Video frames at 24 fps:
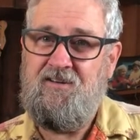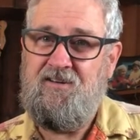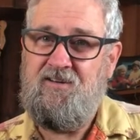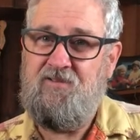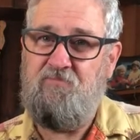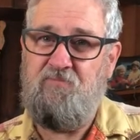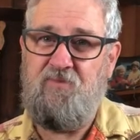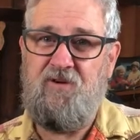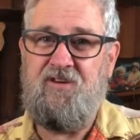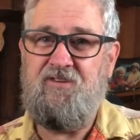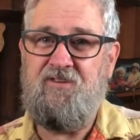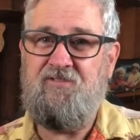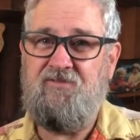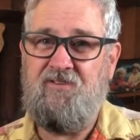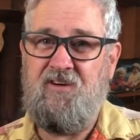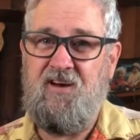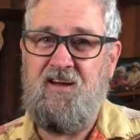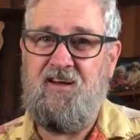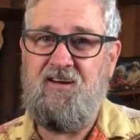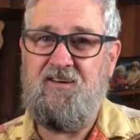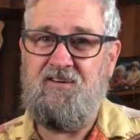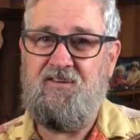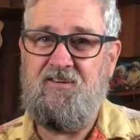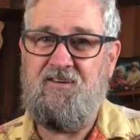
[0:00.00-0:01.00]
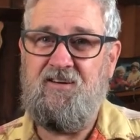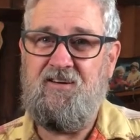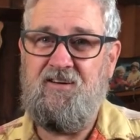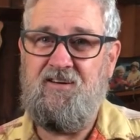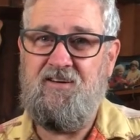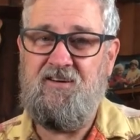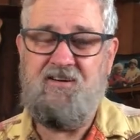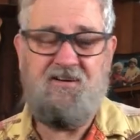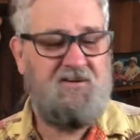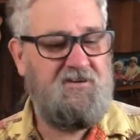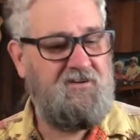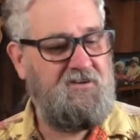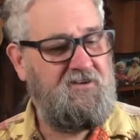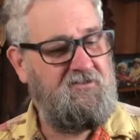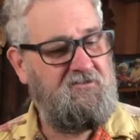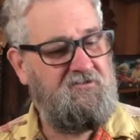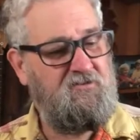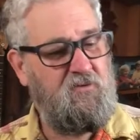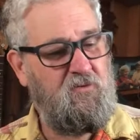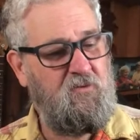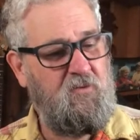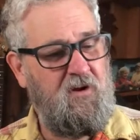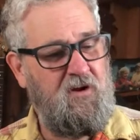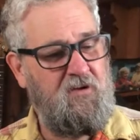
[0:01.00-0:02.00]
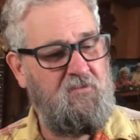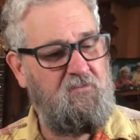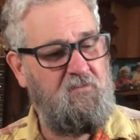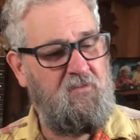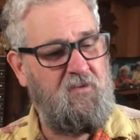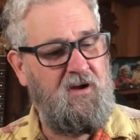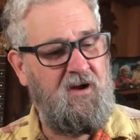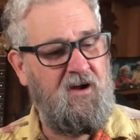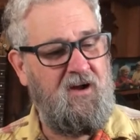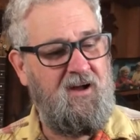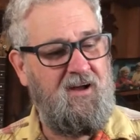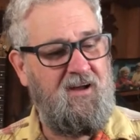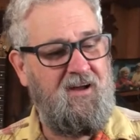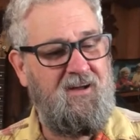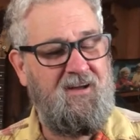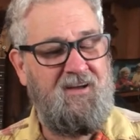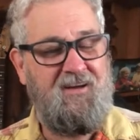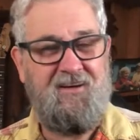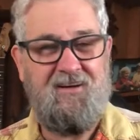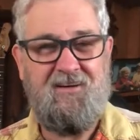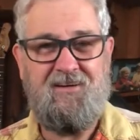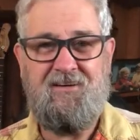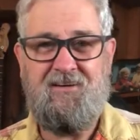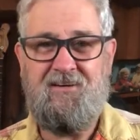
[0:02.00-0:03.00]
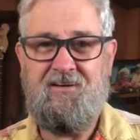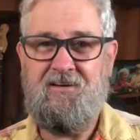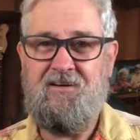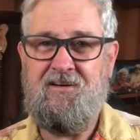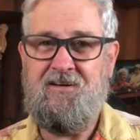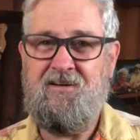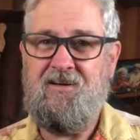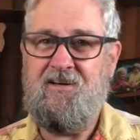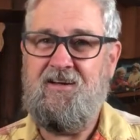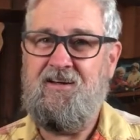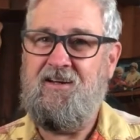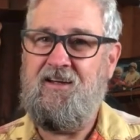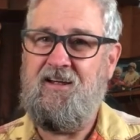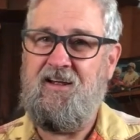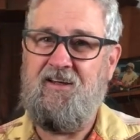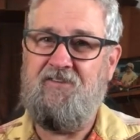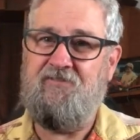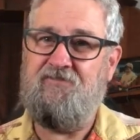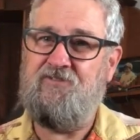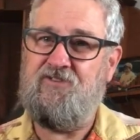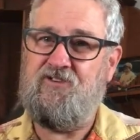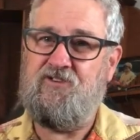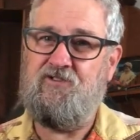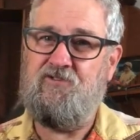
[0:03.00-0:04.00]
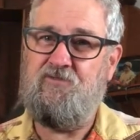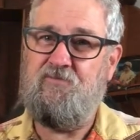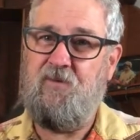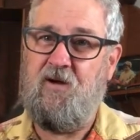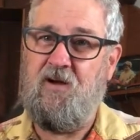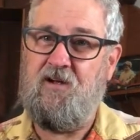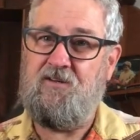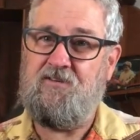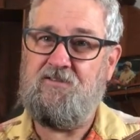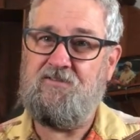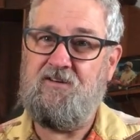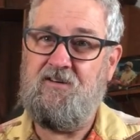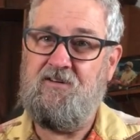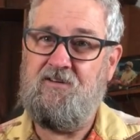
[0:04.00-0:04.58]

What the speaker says: B flat for 1 bar, F for 2 bars.